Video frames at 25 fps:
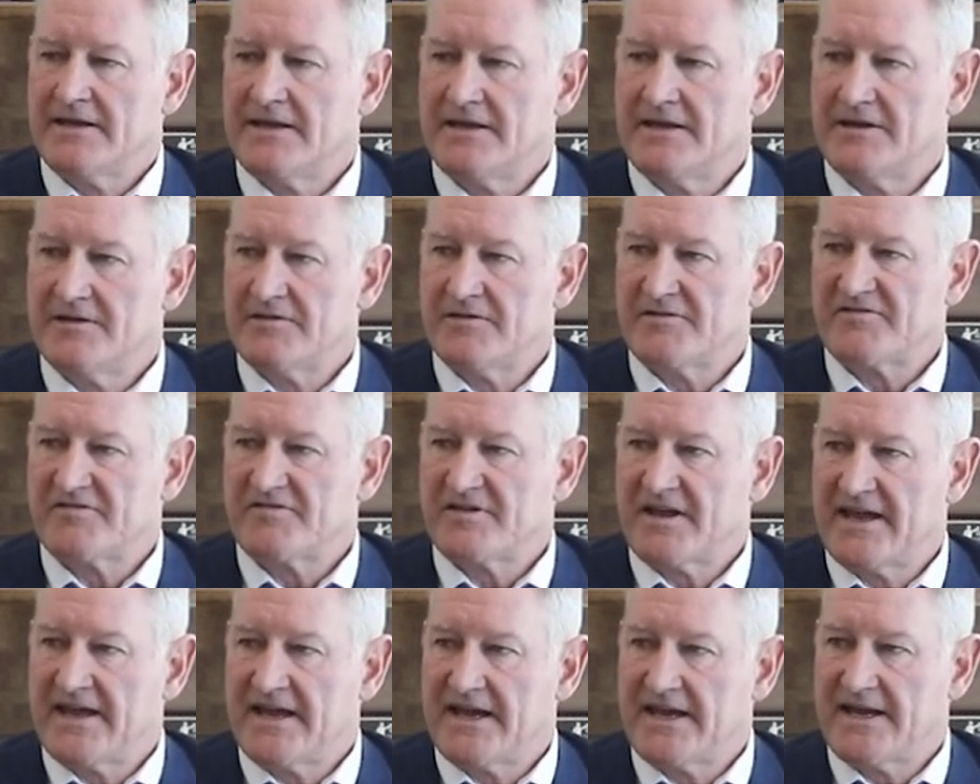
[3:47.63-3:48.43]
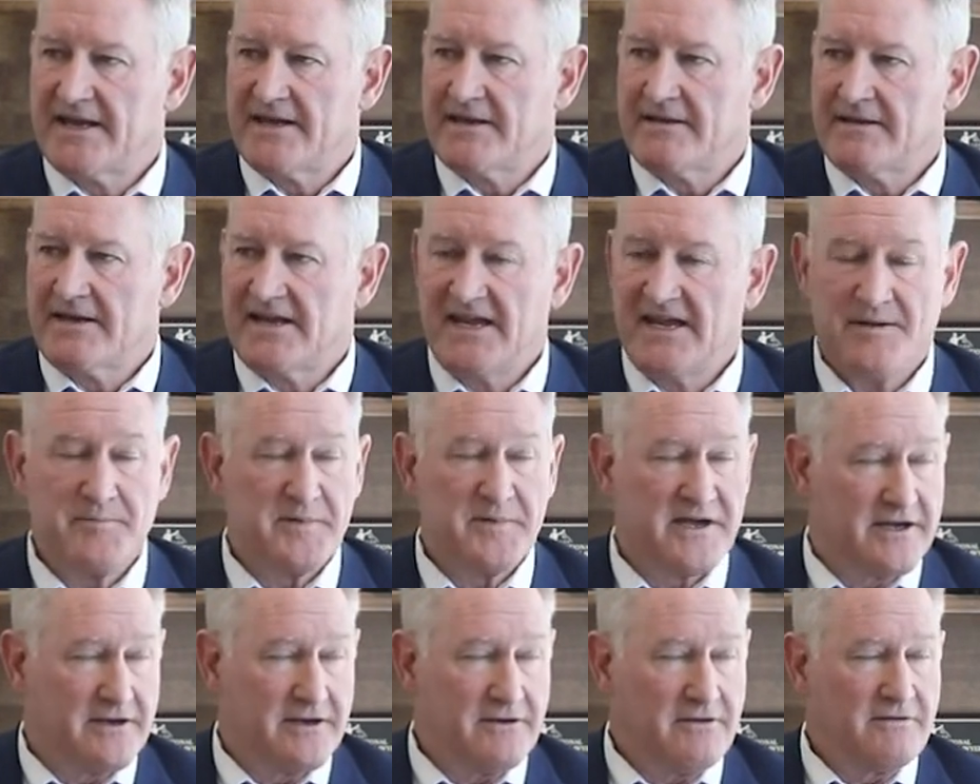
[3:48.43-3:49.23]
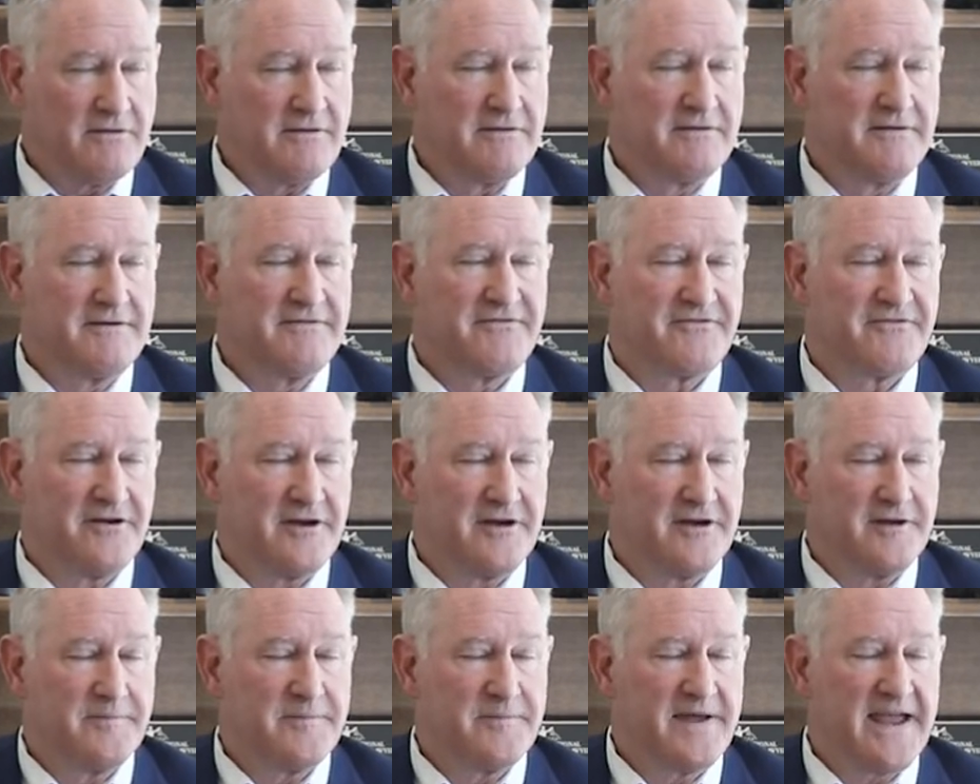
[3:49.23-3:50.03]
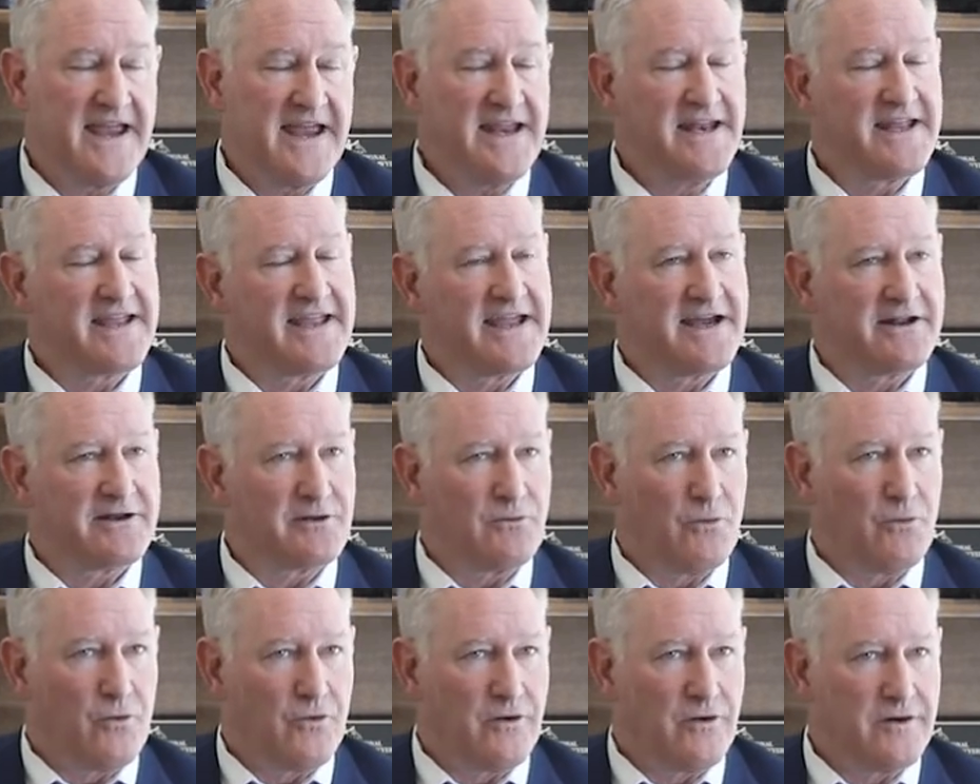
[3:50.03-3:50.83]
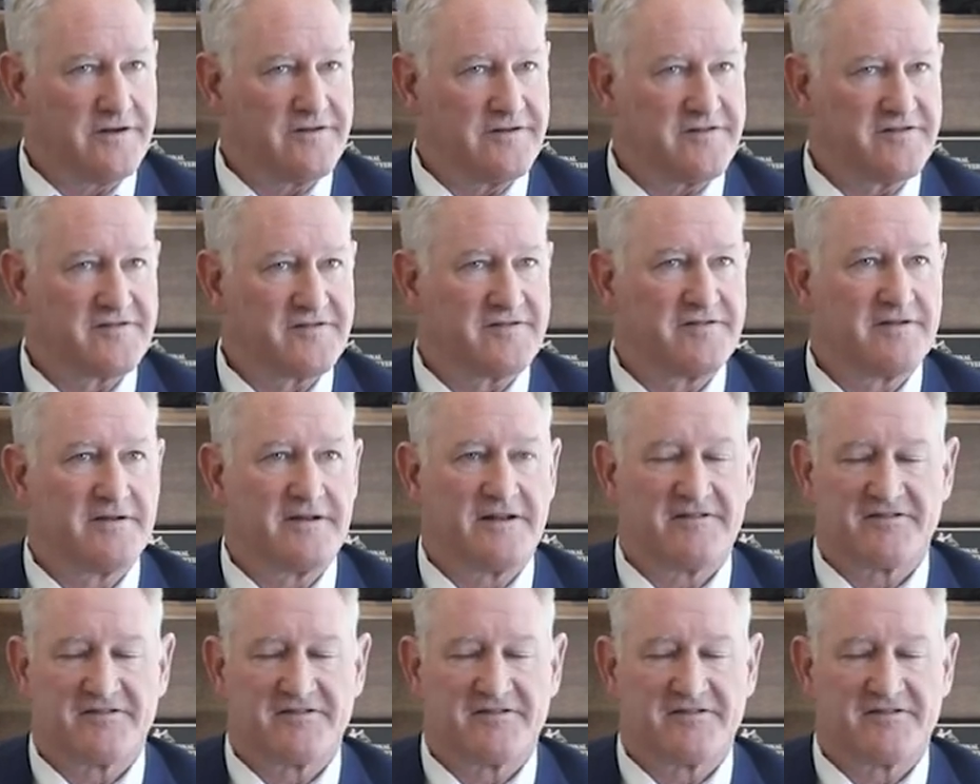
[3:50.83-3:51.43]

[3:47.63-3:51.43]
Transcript: is a email from Ada County Warrants.